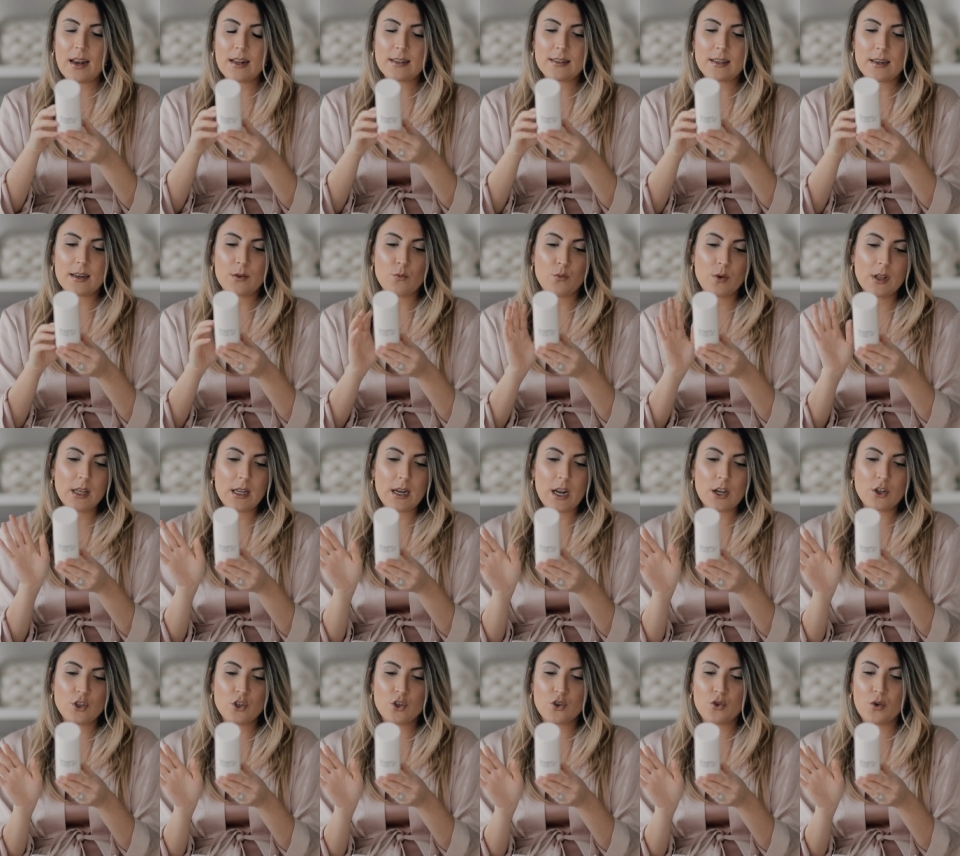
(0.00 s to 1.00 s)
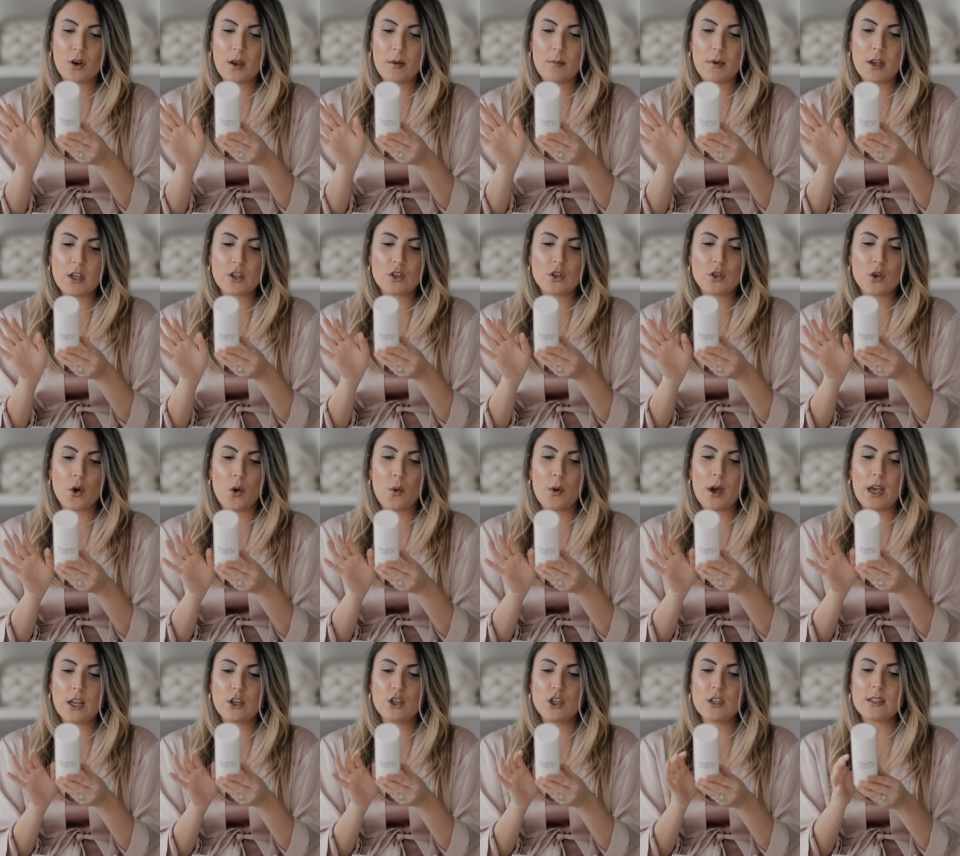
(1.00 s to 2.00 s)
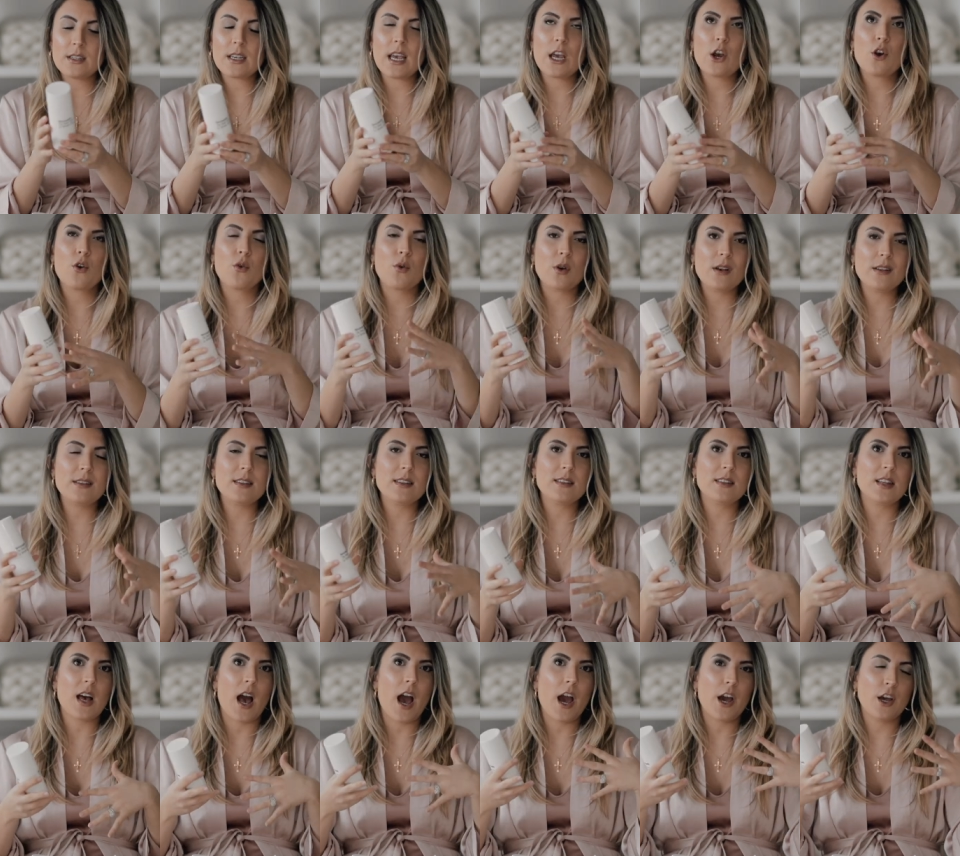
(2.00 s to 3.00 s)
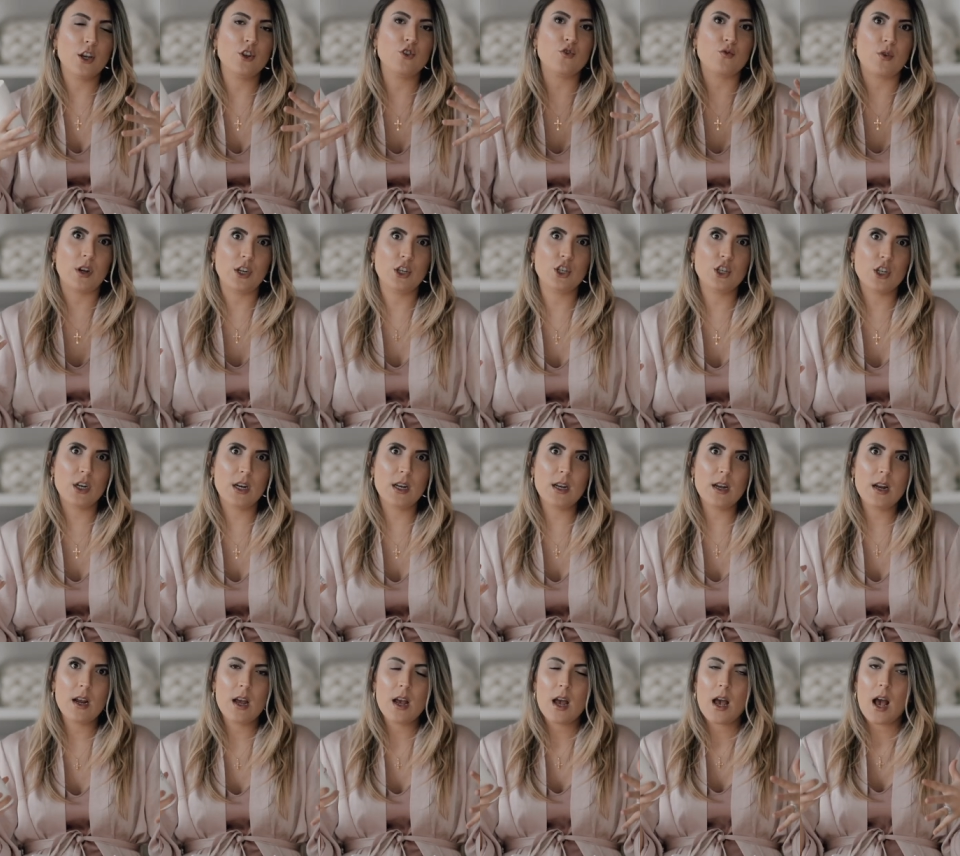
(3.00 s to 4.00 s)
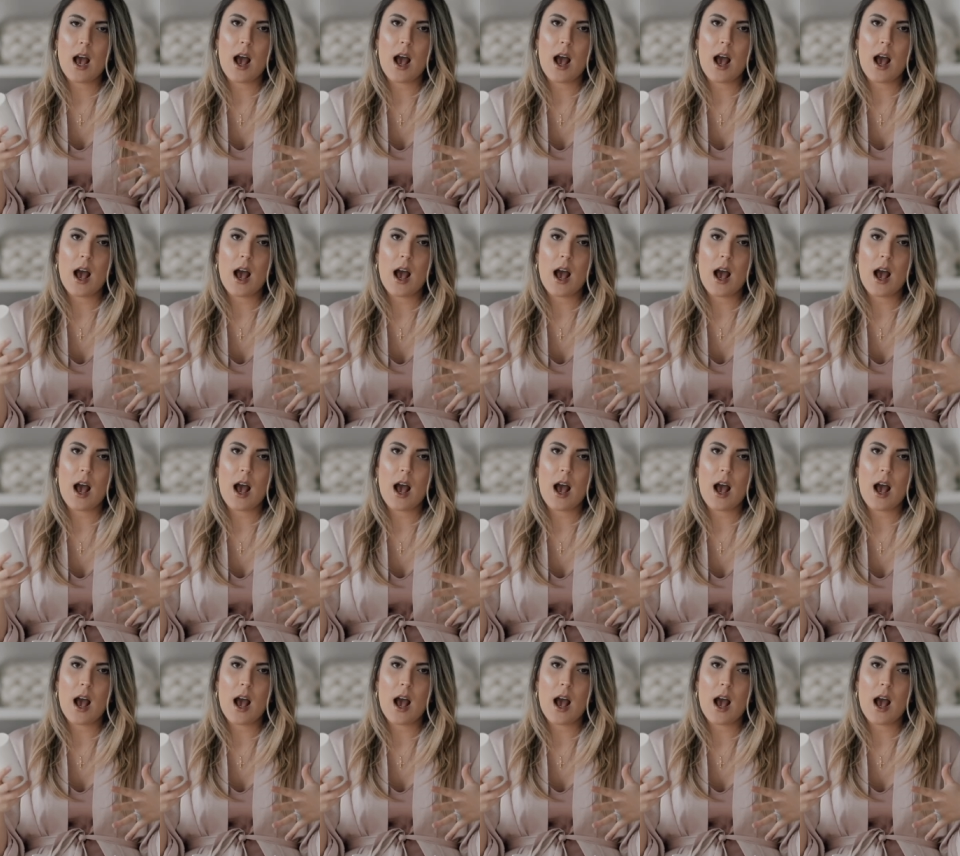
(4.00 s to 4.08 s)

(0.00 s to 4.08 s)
and it's a really nice treatment. So it just increases the hydration.